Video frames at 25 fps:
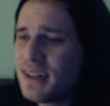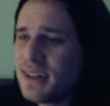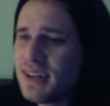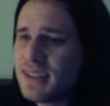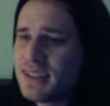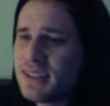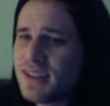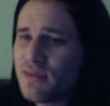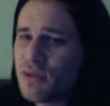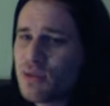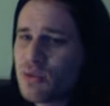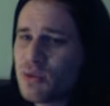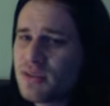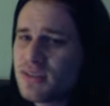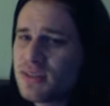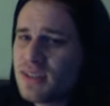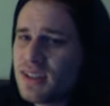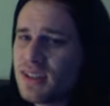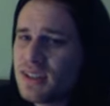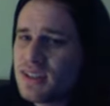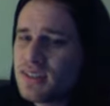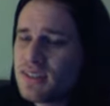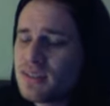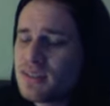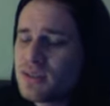And everyone's
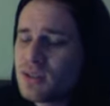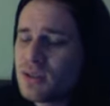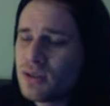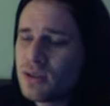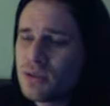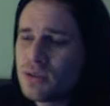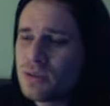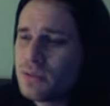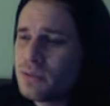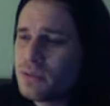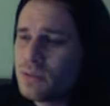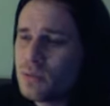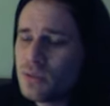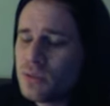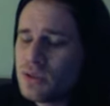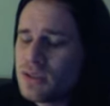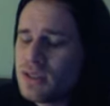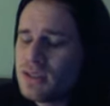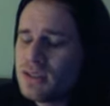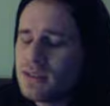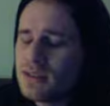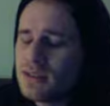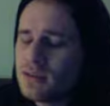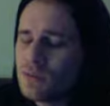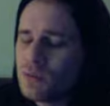like, dude,
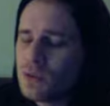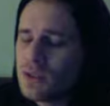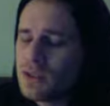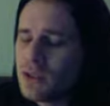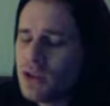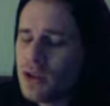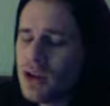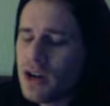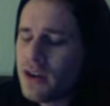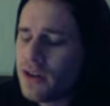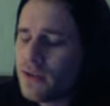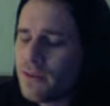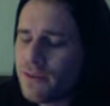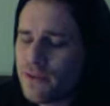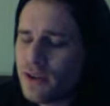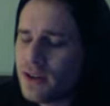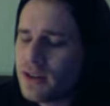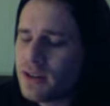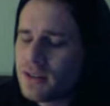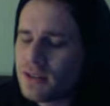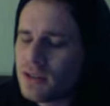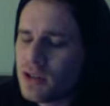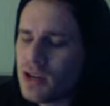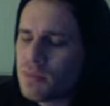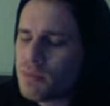we know how to
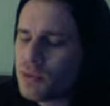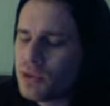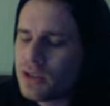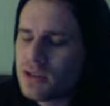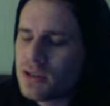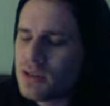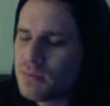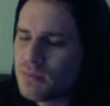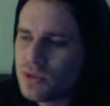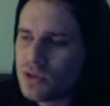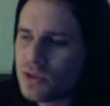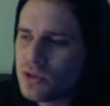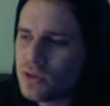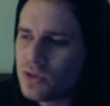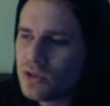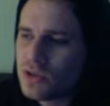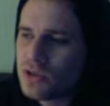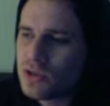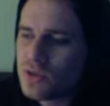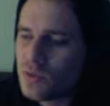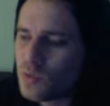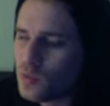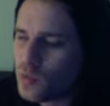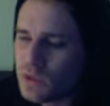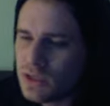fucking operate
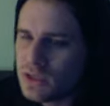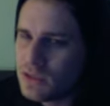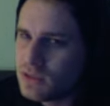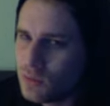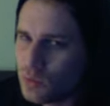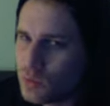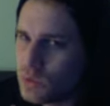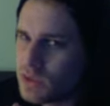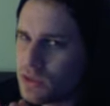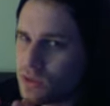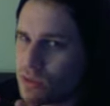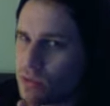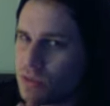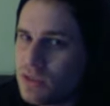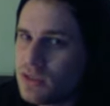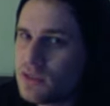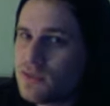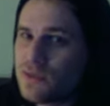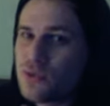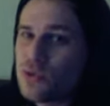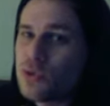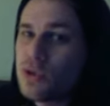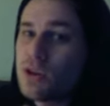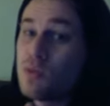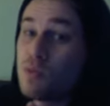computers. We do
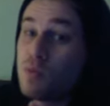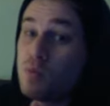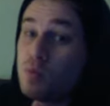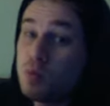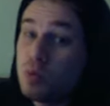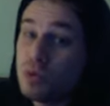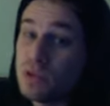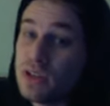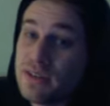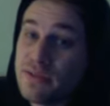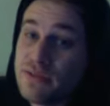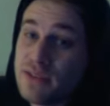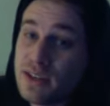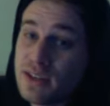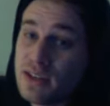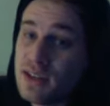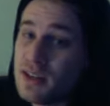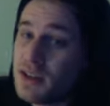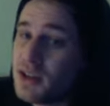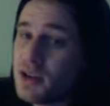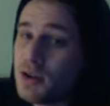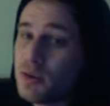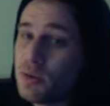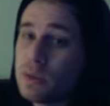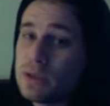this for a living.
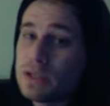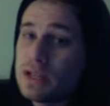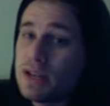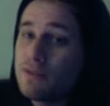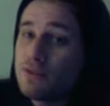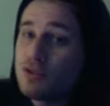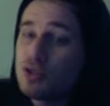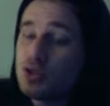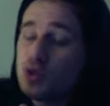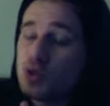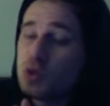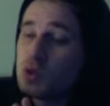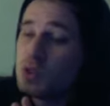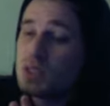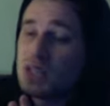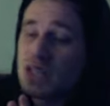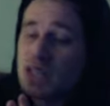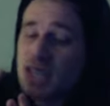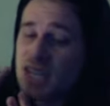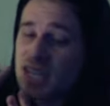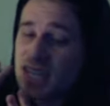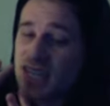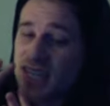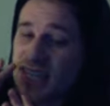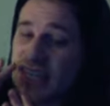We have used
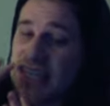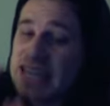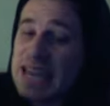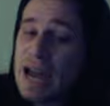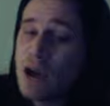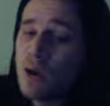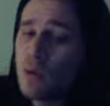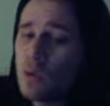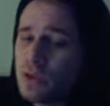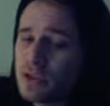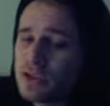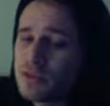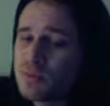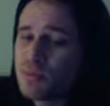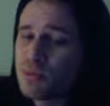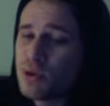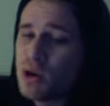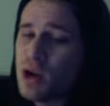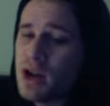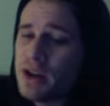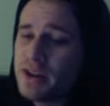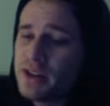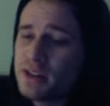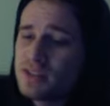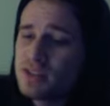countless
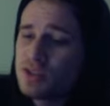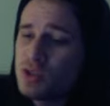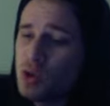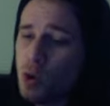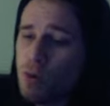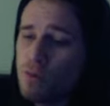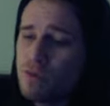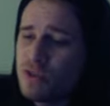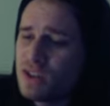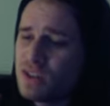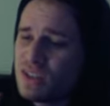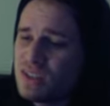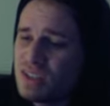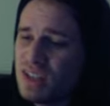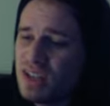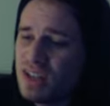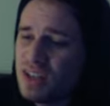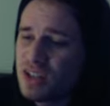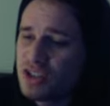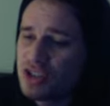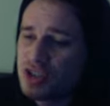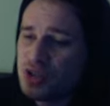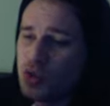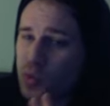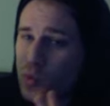products over the
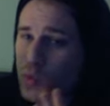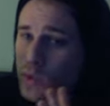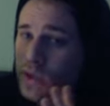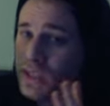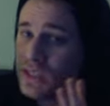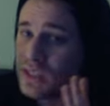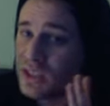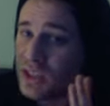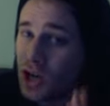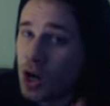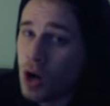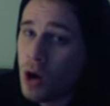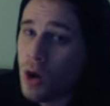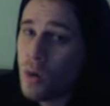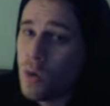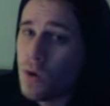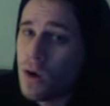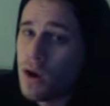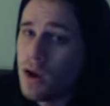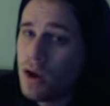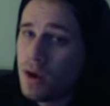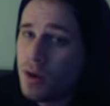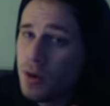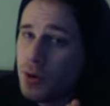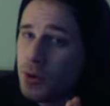years. We know
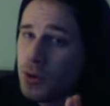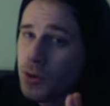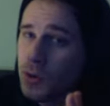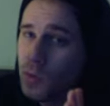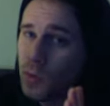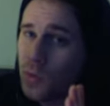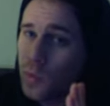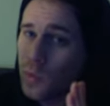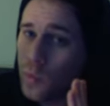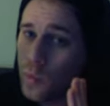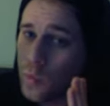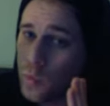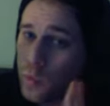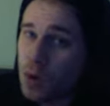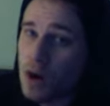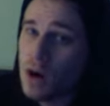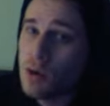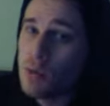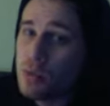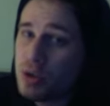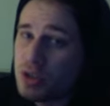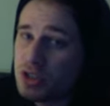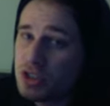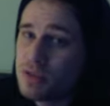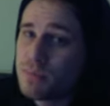
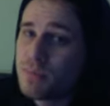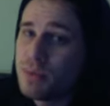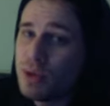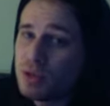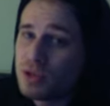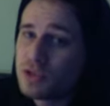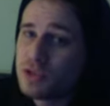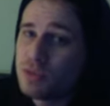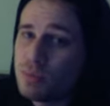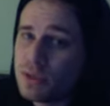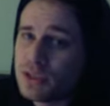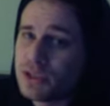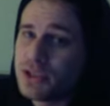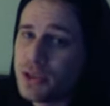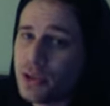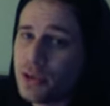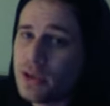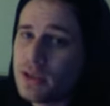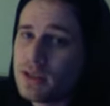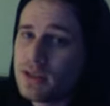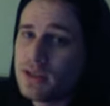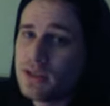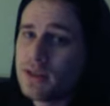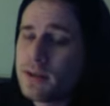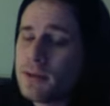what we're supposed to be
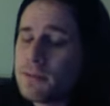doing.